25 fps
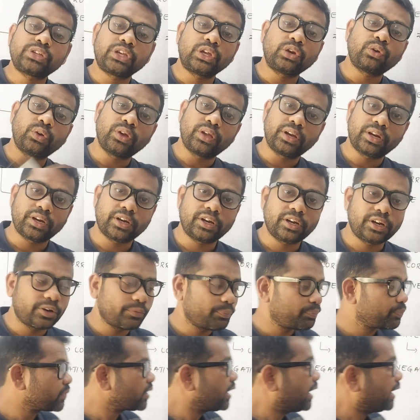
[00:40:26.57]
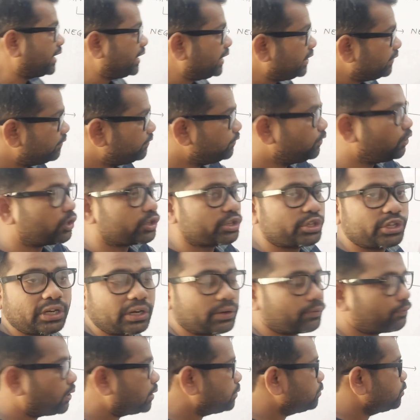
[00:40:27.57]
zero error. If not,
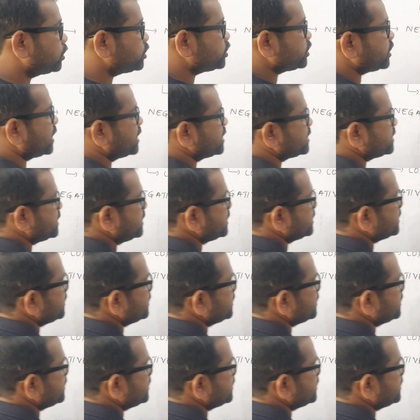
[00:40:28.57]
children, one more chance